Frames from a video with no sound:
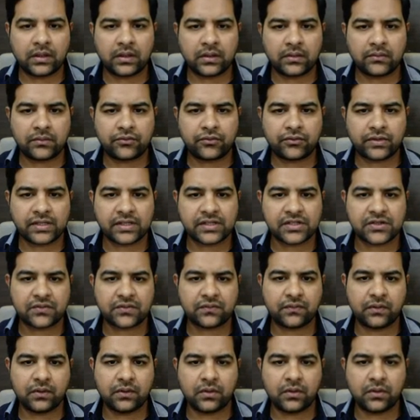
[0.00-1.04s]
trust
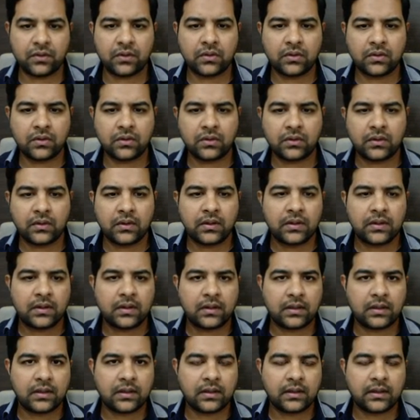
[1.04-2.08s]
flow.
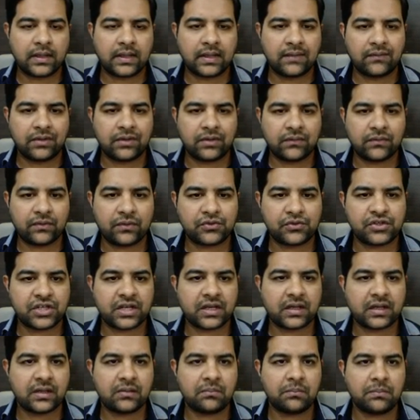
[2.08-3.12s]
Even if you
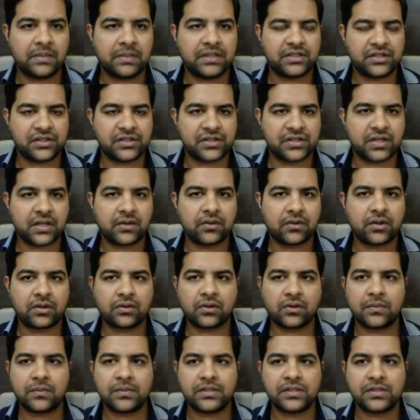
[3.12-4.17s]
check in
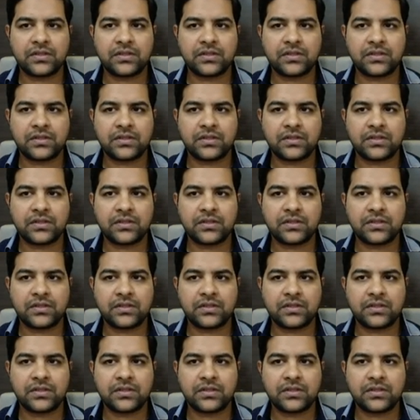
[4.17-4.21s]
majestic.com, it's a